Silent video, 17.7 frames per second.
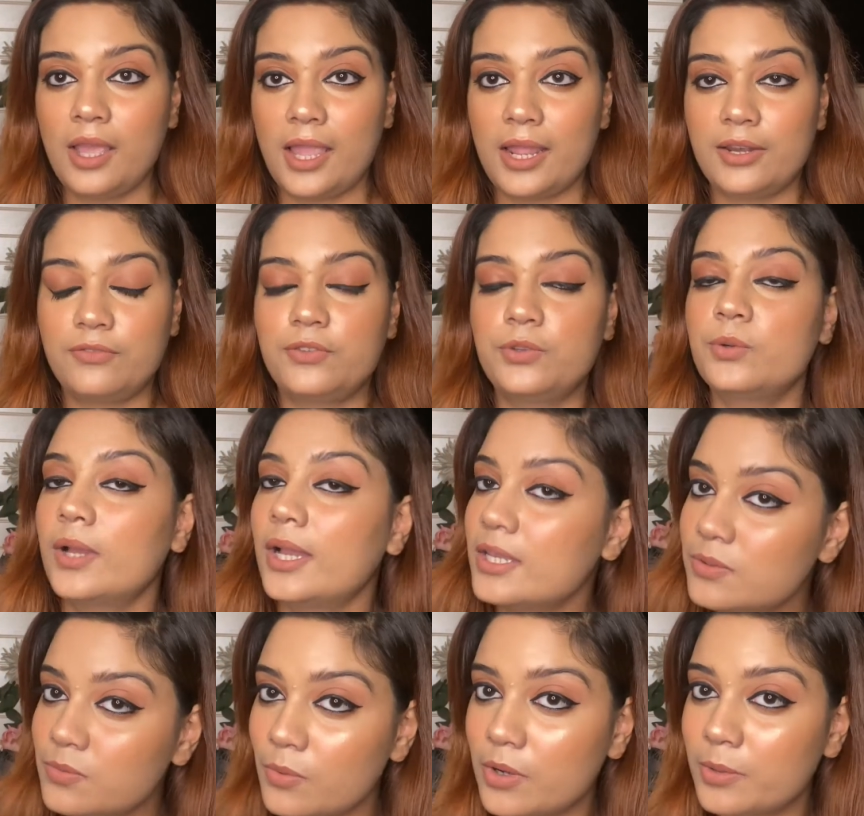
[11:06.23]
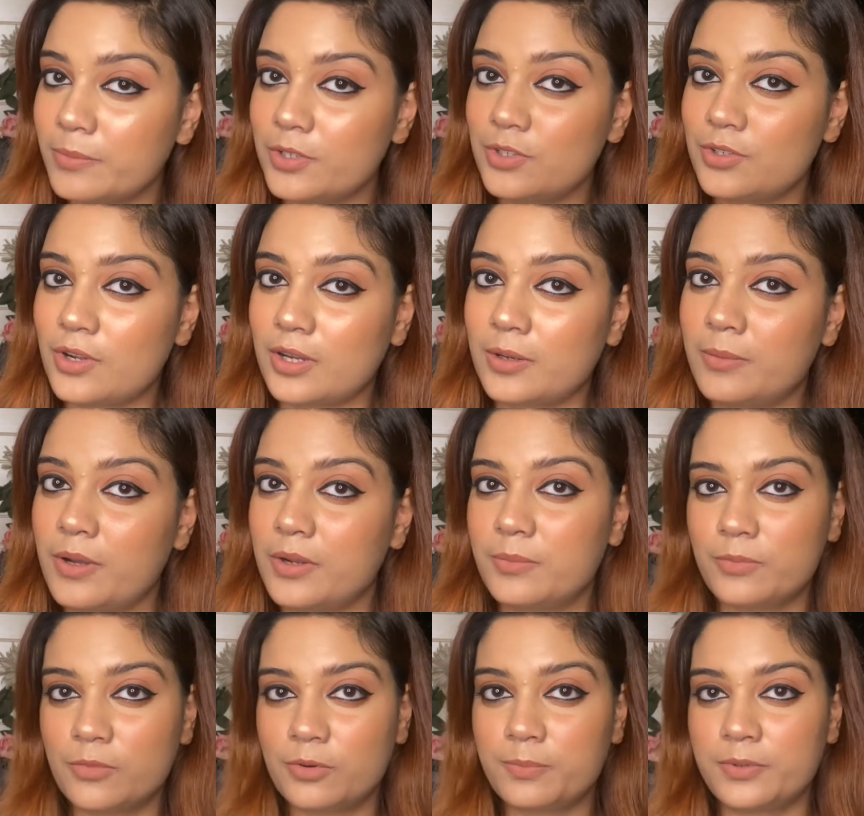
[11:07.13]
and if you guys want me to talk
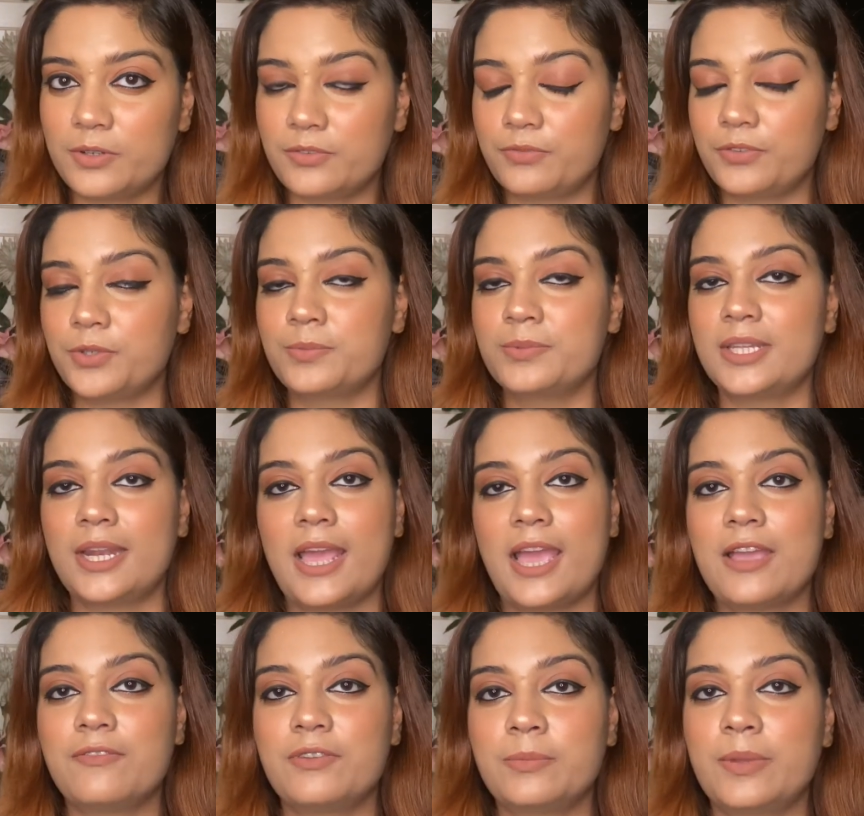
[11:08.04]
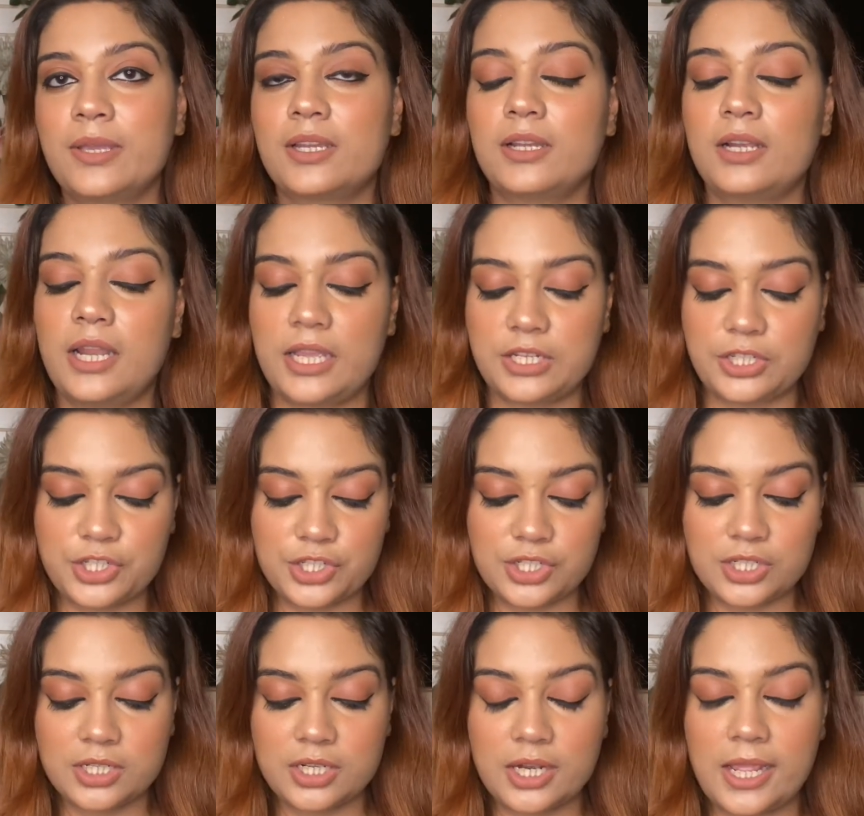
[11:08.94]
about more perfumes that I have in my
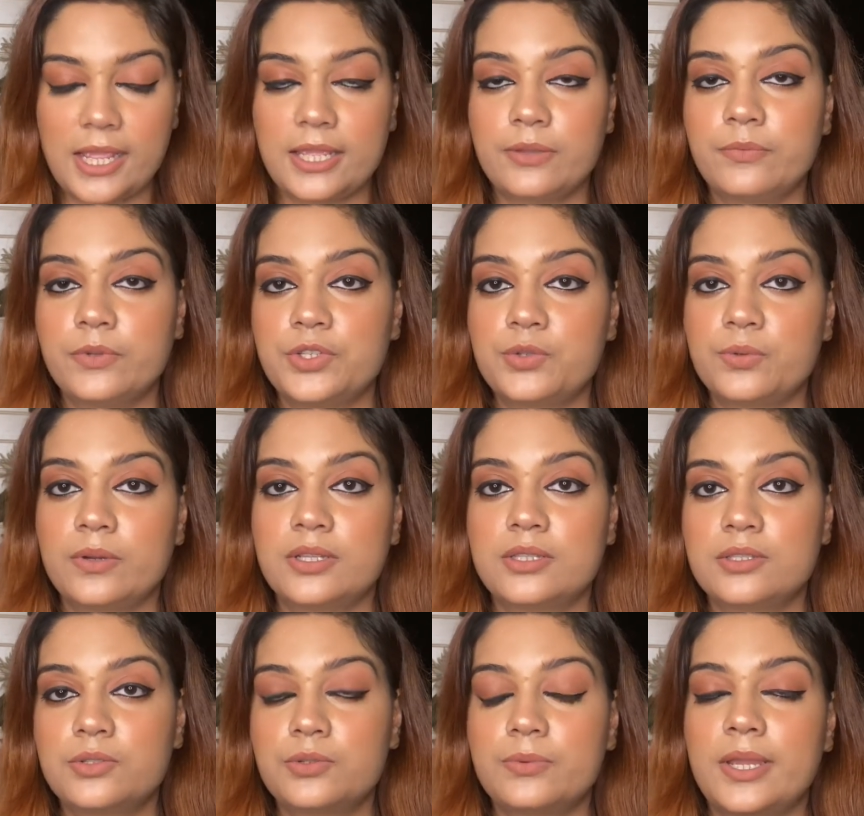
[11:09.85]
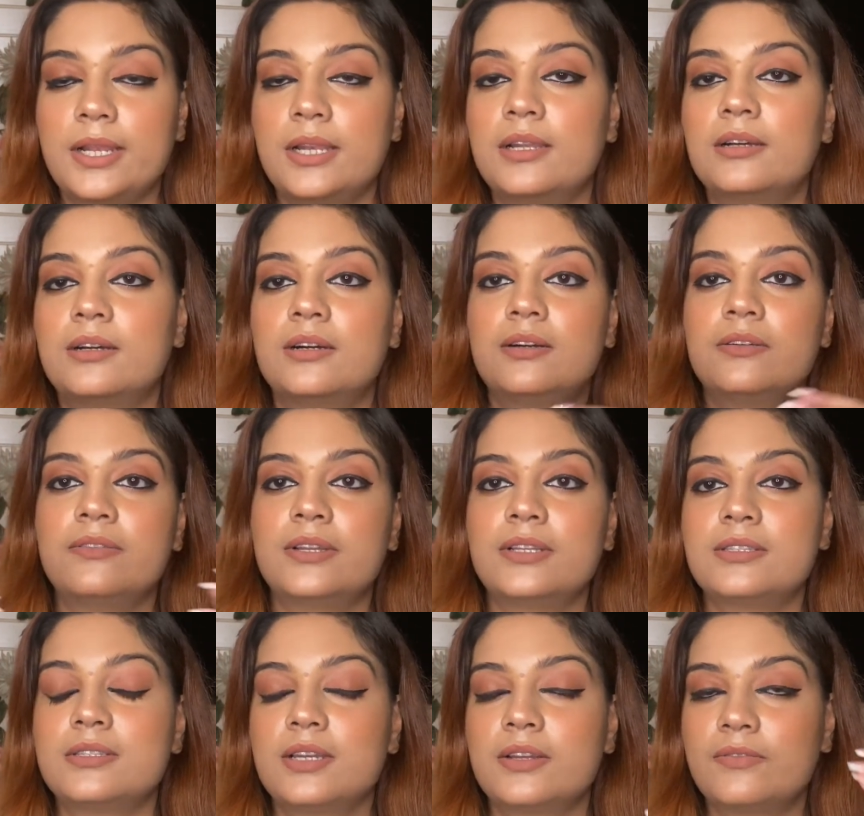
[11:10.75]
collection, like which ones do I love
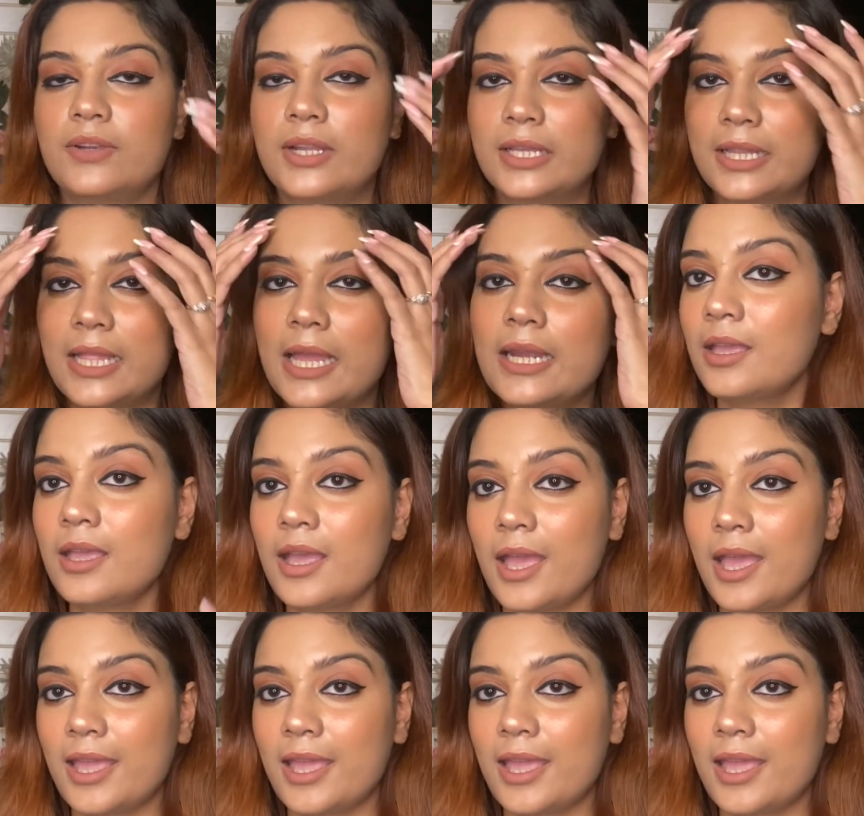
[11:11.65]
and stuff like that,